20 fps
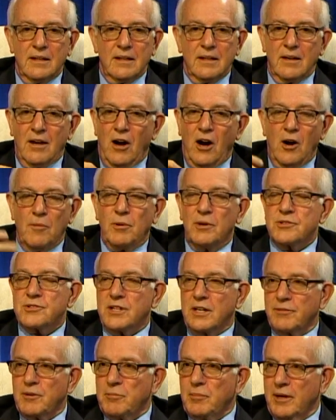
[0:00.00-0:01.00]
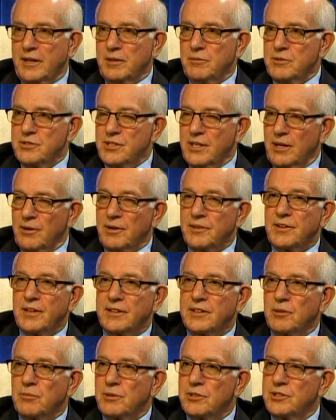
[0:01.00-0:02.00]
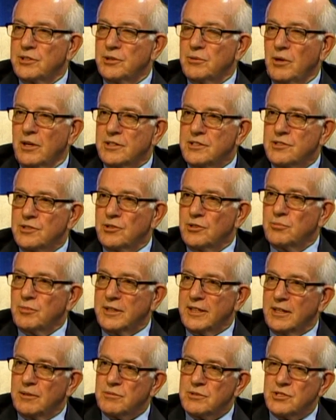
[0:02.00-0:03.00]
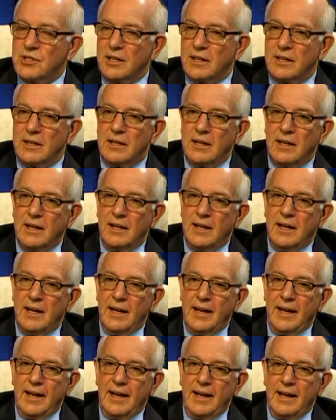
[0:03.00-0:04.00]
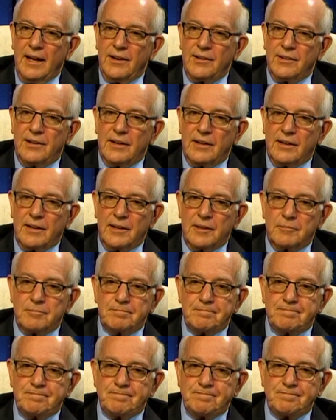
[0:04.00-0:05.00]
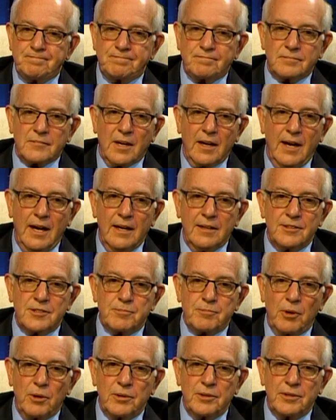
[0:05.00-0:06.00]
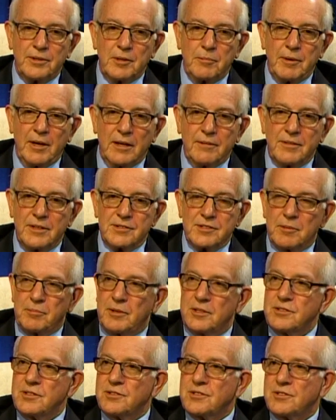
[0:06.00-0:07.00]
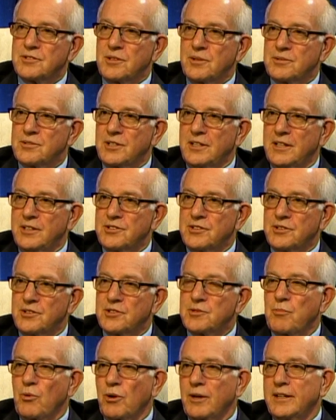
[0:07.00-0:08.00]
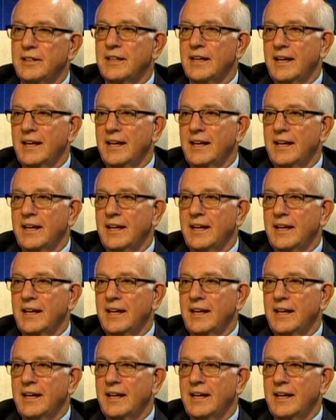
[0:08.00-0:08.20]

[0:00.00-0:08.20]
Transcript: almost everybody was there. I think there were 2 on Zoom, and that was it. And I spoke to the Bella Vista Business Association this morning.